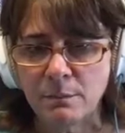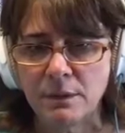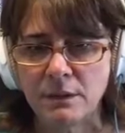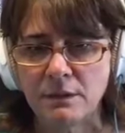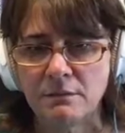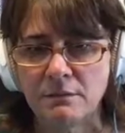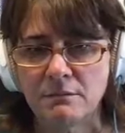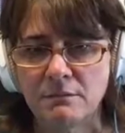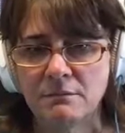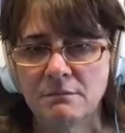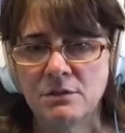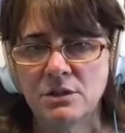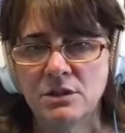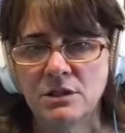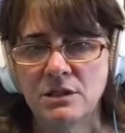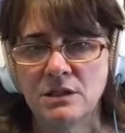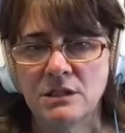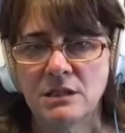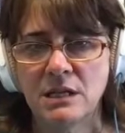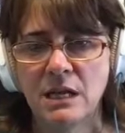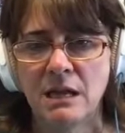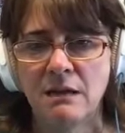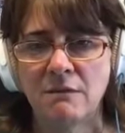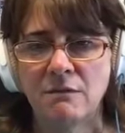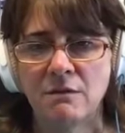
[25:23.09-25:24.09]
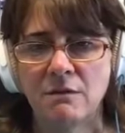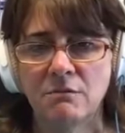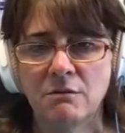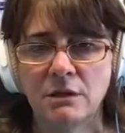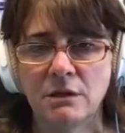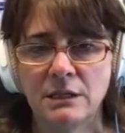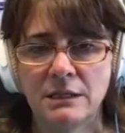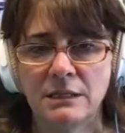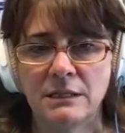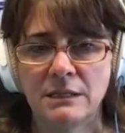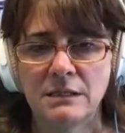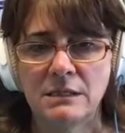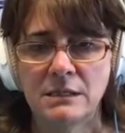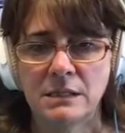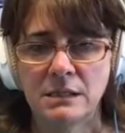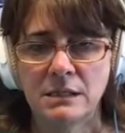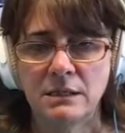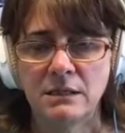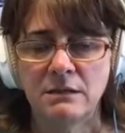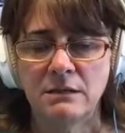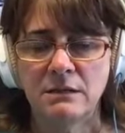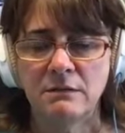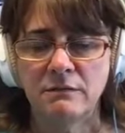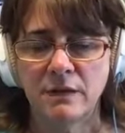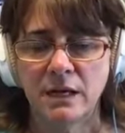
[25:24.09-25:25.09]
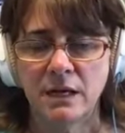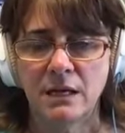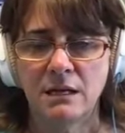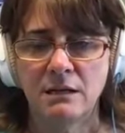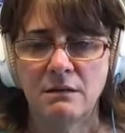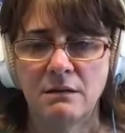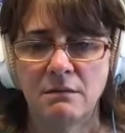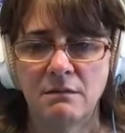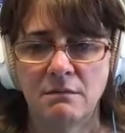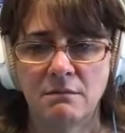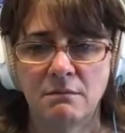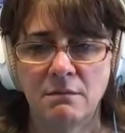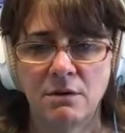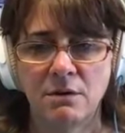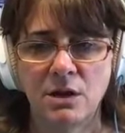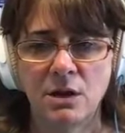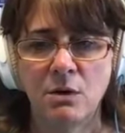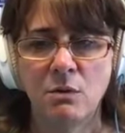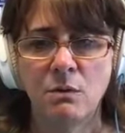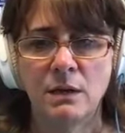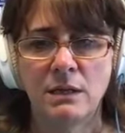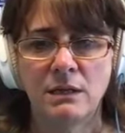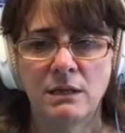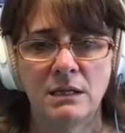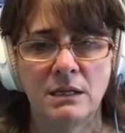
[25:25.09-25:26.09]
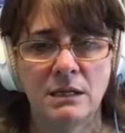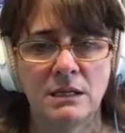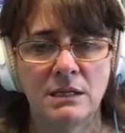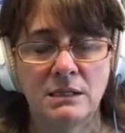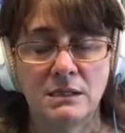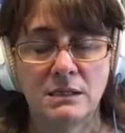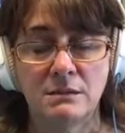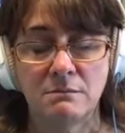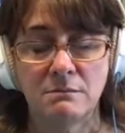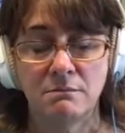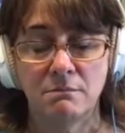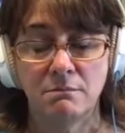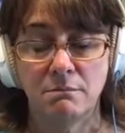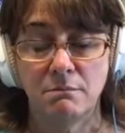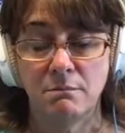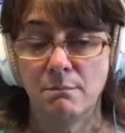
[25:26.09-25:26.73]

but just to have a really solidified knowing that it's